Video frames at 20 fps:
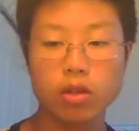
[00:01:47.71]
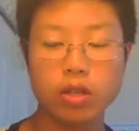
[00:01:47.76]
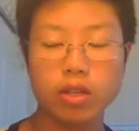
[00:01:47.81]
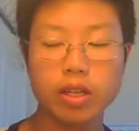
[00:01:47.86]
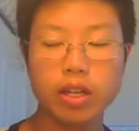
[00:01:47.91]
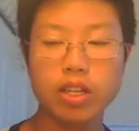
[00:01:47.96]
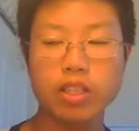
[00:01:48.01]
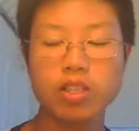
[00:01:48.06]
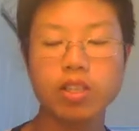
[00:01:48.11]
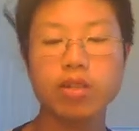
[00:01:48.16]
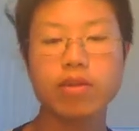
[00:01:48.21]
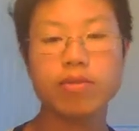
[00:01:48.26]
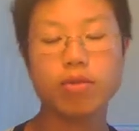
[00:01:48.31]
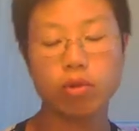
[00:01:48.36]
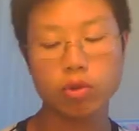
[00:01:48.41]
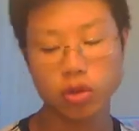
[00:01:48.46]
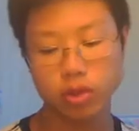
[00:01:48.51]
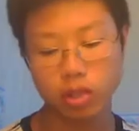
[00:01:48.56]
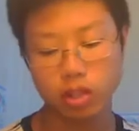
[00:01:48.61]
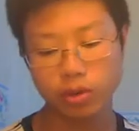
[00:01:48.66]
tension
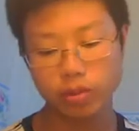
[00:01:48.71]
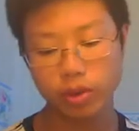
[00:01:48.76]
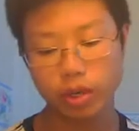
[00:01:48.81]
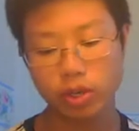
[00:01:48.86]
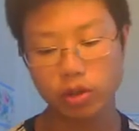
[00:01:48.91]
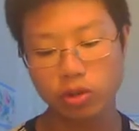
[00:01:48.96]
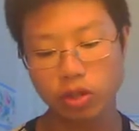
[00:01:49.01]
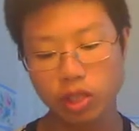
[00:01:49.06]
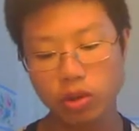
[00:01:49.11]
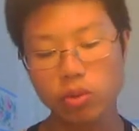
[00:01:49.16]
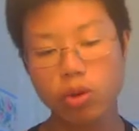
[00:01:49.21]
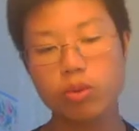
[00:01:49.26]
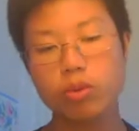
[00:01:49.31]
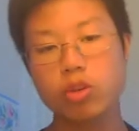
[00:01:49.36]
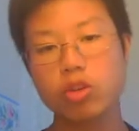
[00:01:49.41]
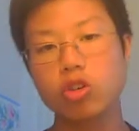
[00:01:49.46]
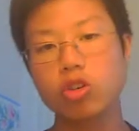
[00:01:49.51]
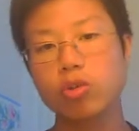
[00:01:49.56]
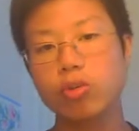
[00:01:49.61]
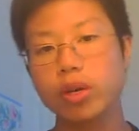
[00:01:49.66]
force by using what we
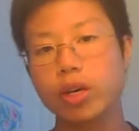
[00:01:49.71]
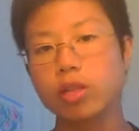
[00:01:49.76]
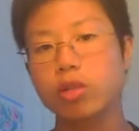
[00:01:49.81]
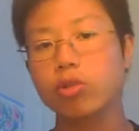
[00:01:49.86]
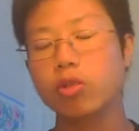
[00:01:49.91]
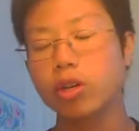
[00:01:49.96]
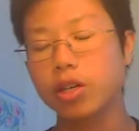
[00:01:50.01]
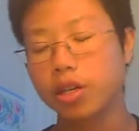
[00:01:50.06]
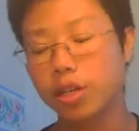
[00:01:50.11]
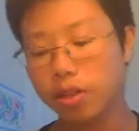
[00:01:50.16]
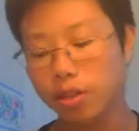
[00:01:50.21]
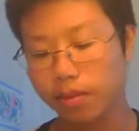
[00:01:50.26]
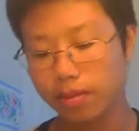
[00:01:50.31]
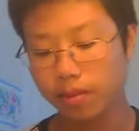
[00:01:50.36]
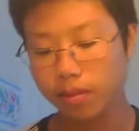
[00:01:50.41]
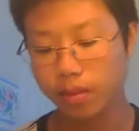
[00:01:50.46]
know about torque.